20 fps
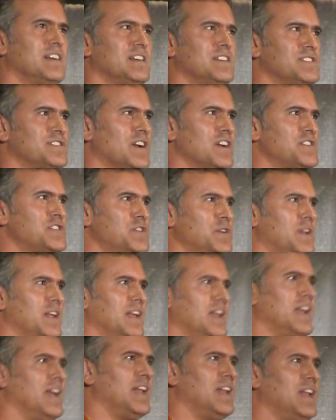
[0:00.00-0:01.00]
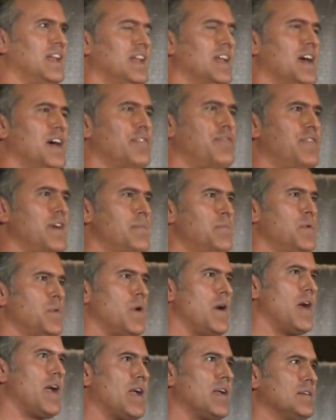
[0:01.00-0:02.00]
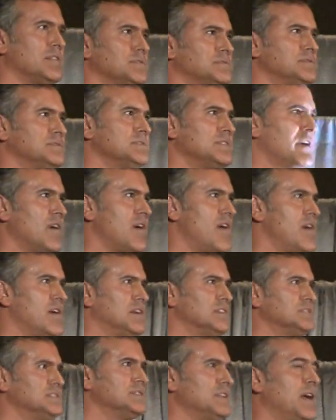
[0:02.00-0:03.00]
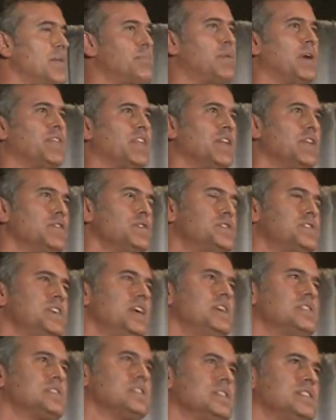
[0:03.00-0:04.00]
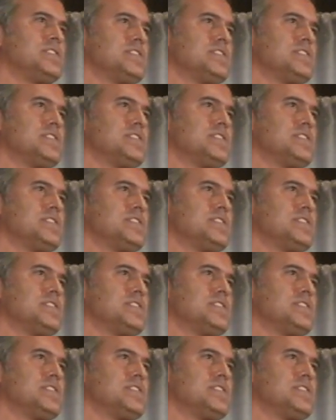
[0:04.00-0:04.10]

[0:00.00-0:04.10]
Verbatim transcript: Start shooting again in uh, February. And, but the new season